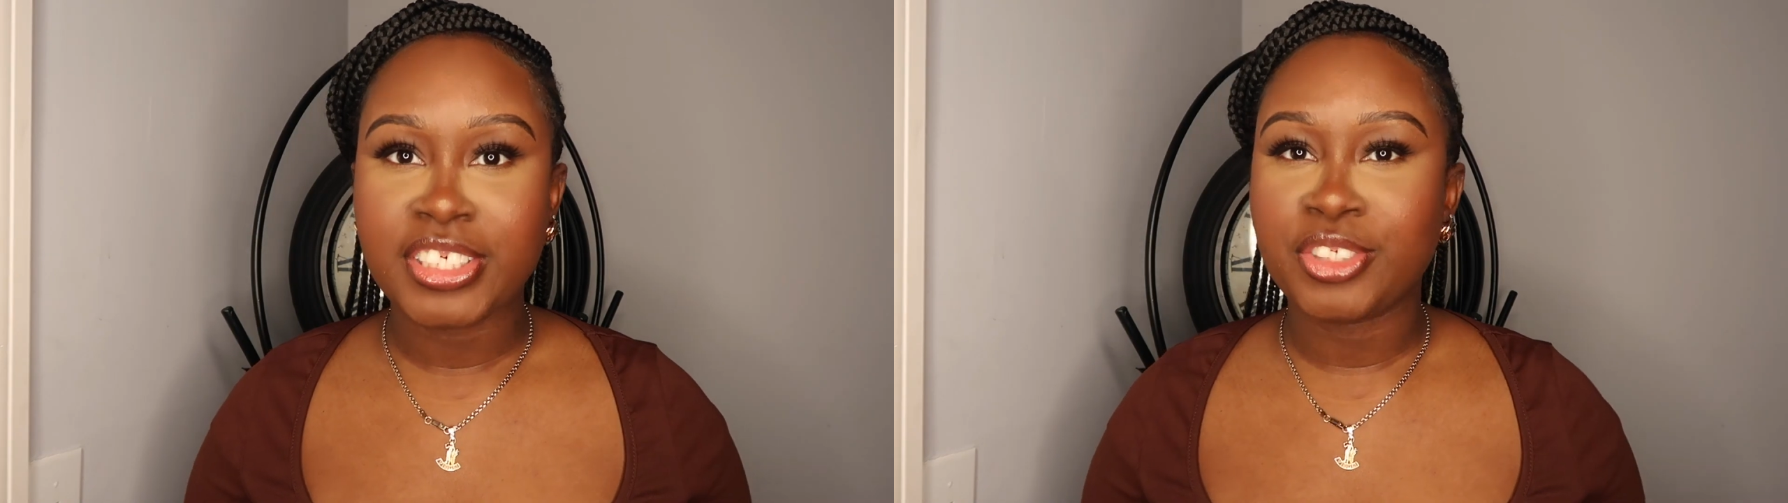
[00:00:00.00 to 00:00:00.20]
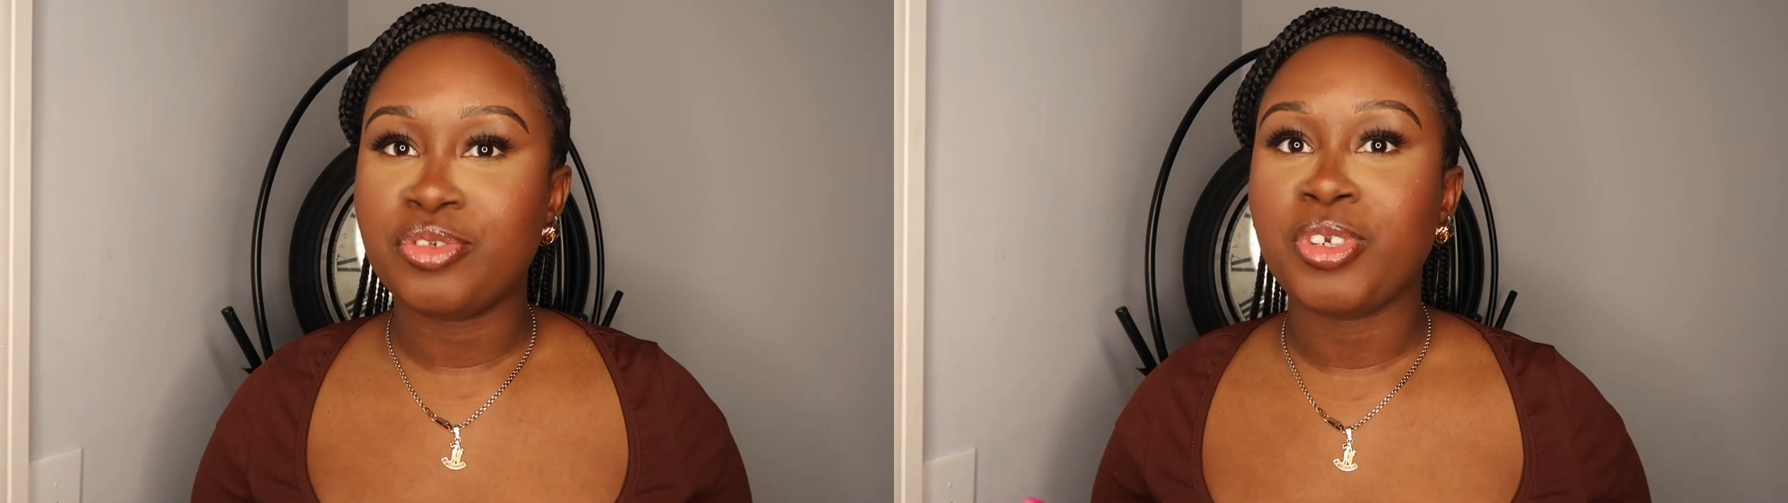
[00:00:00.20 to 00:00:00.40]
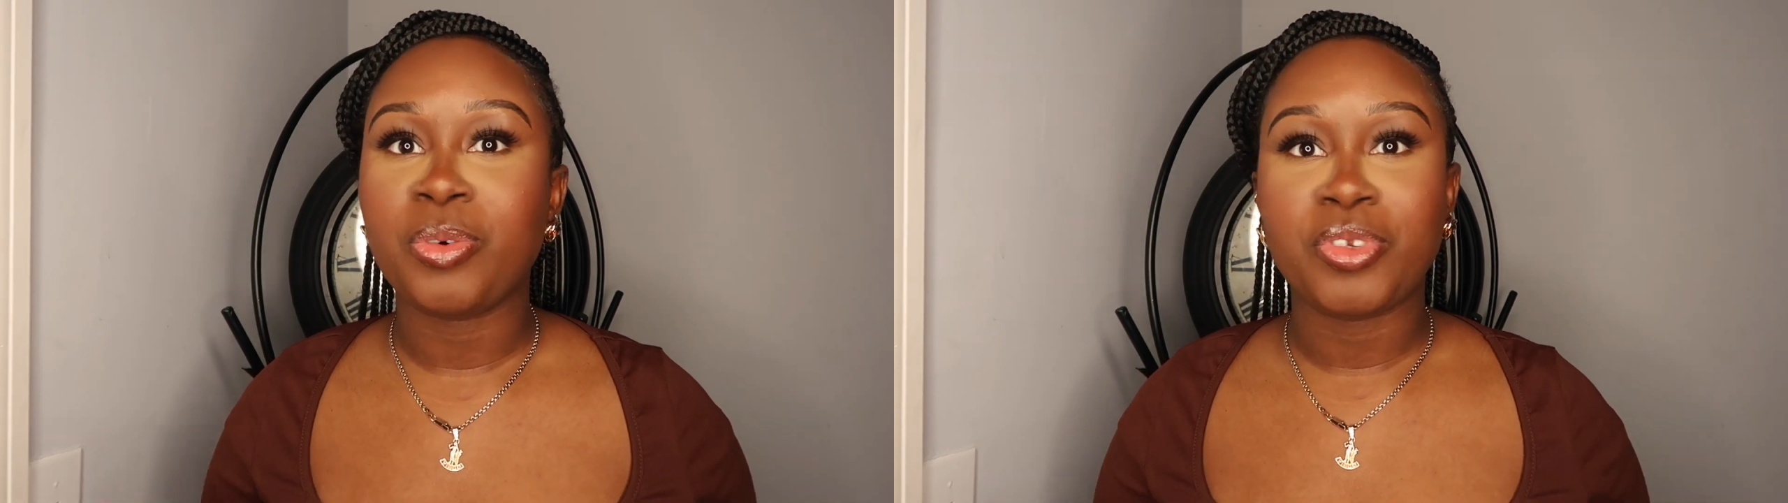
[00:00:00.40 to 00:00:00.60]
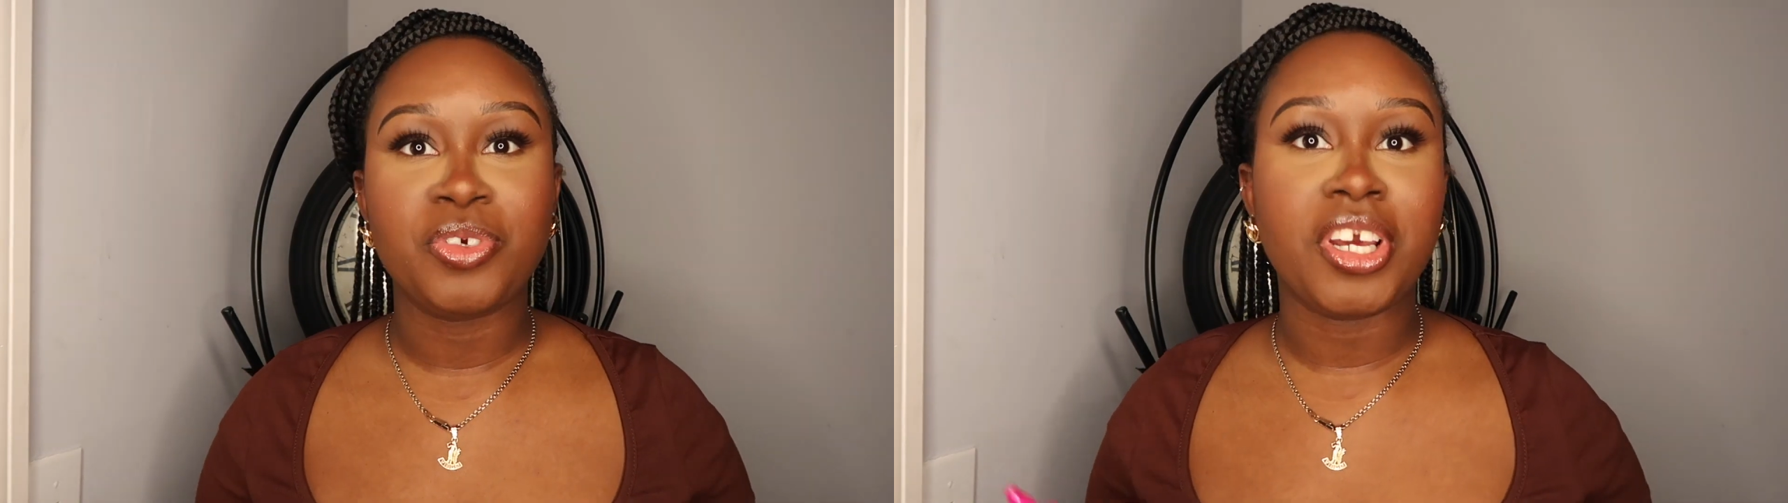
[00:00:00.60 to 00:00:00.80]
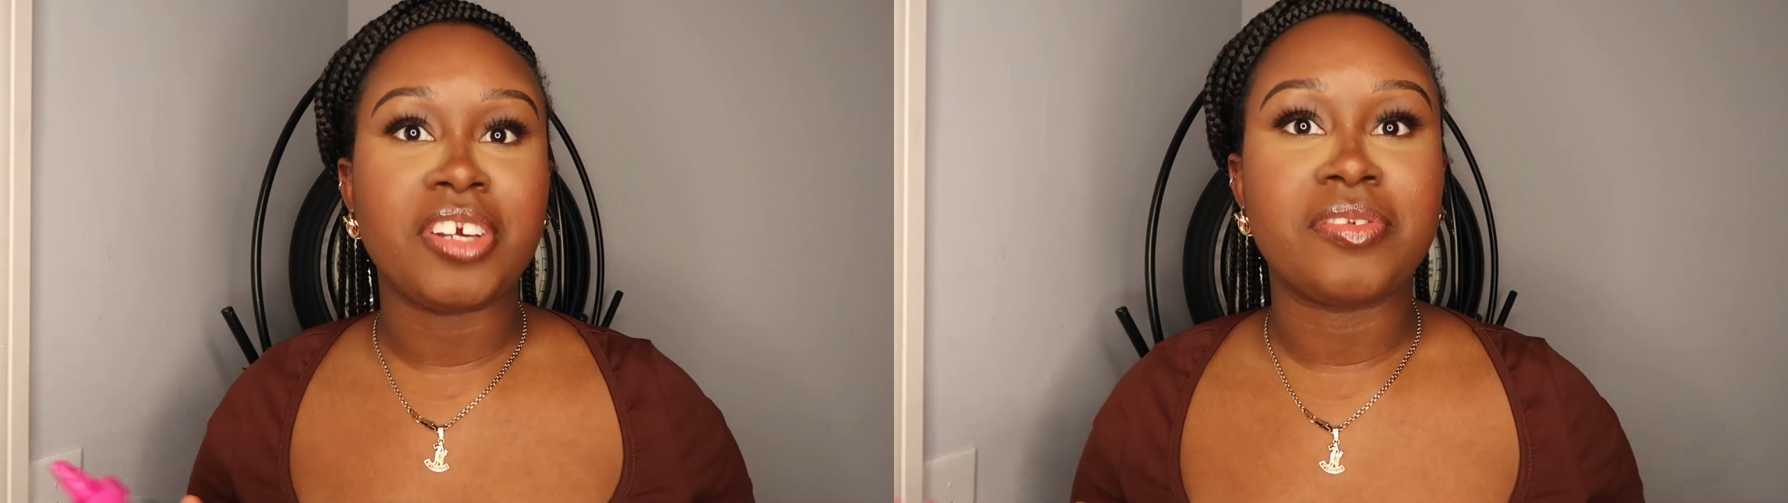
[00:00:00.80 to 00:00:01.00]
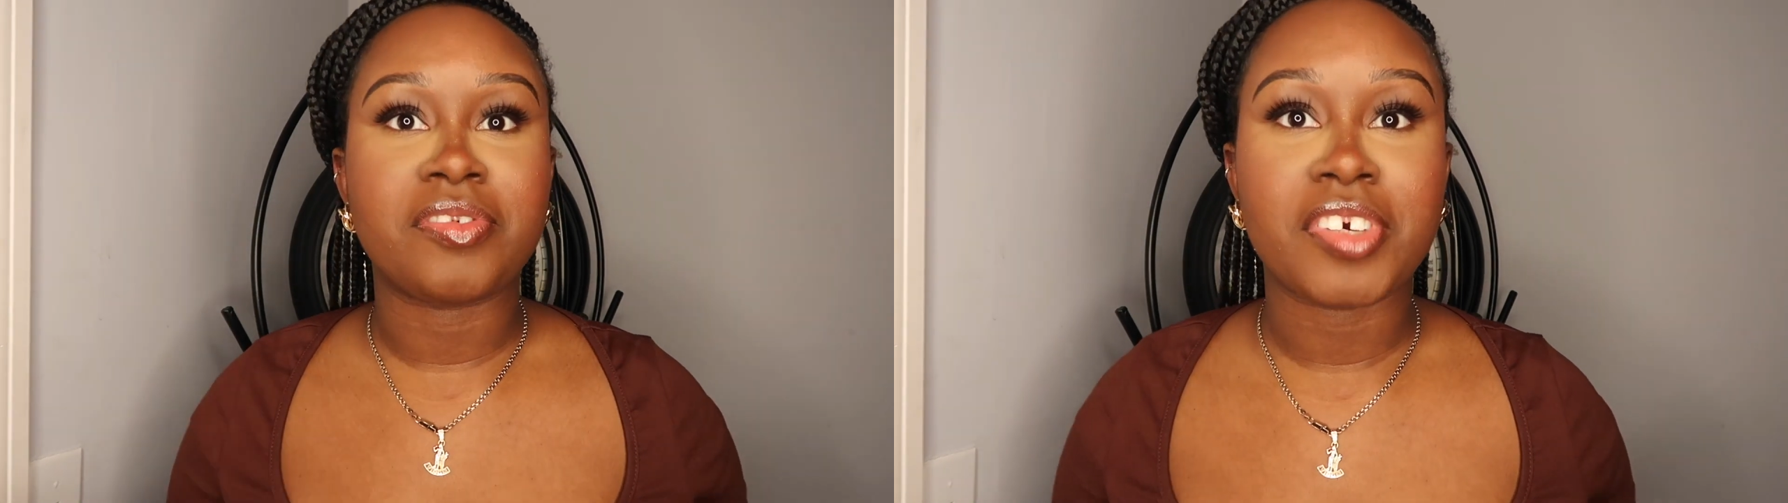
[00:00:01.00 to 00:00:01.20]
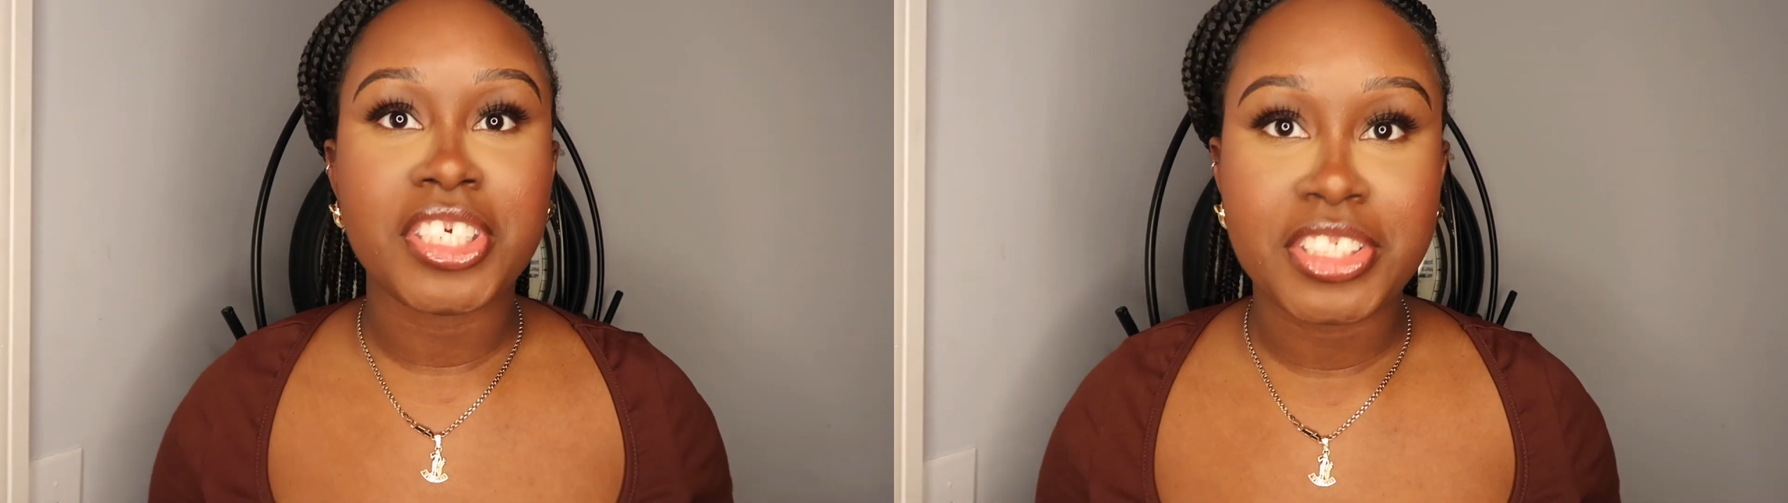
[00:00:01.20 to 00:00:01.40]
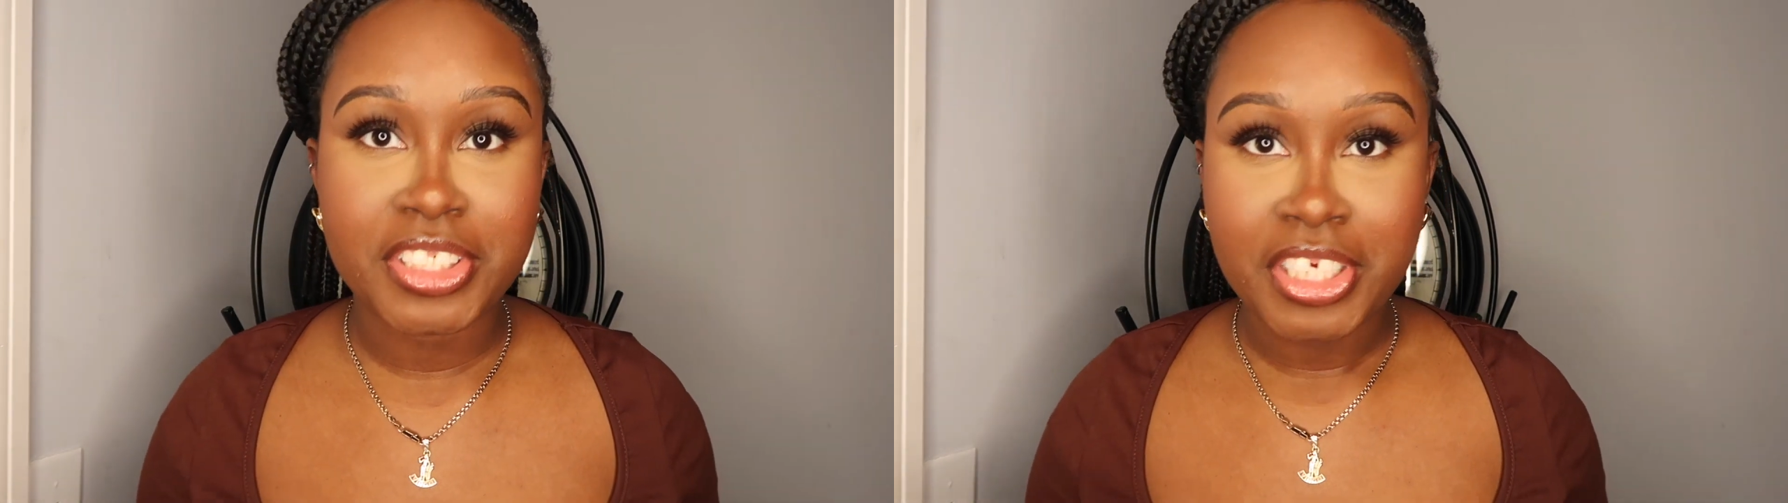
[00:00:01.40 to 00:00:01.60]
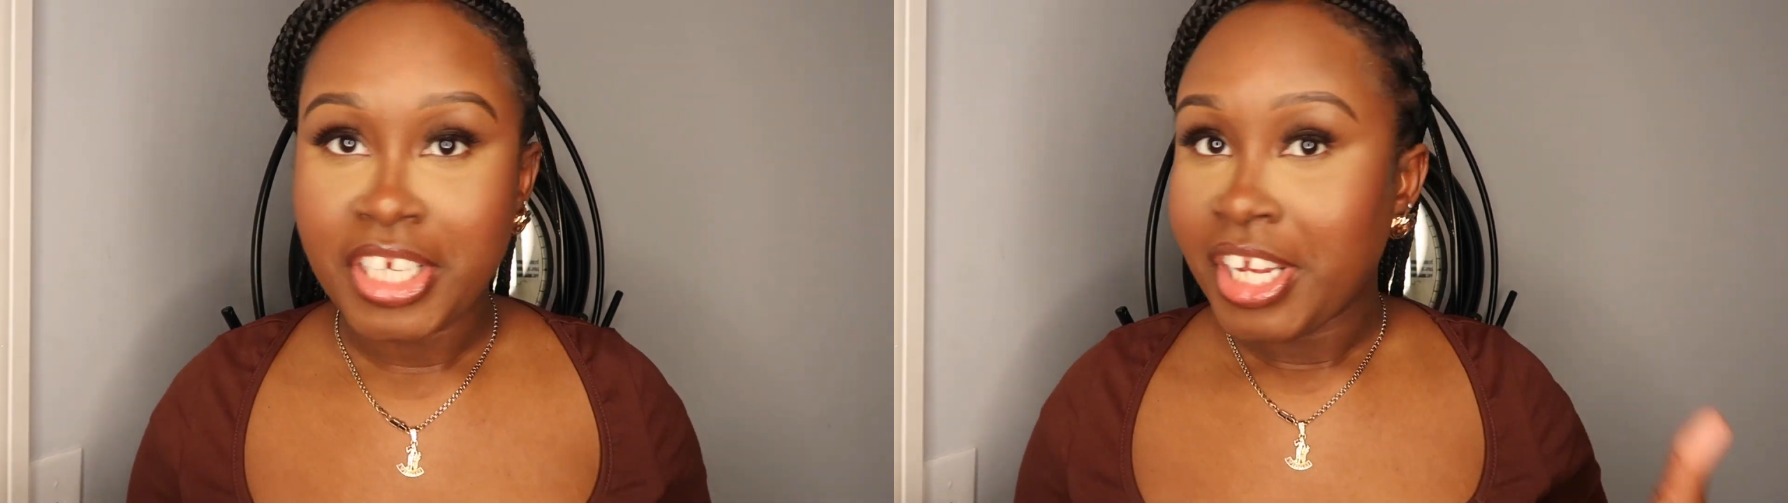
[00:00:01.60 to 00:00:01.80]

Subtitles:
because you know when you get a fresh